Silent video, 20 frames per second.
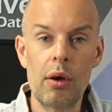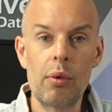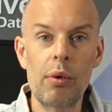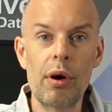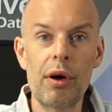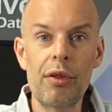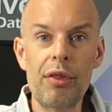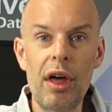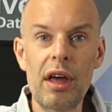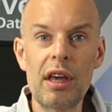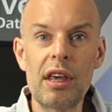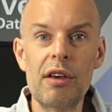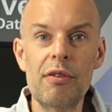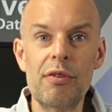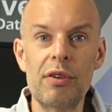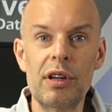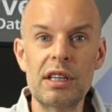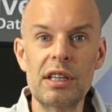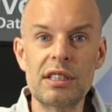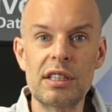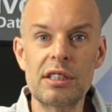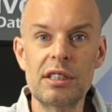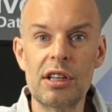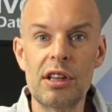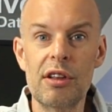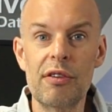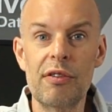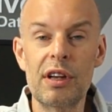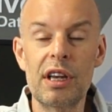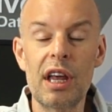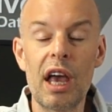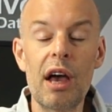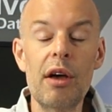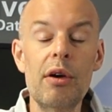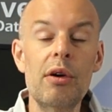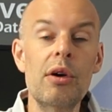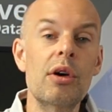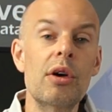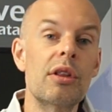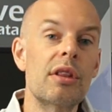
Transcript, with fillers: Well, thank you for listening to the video.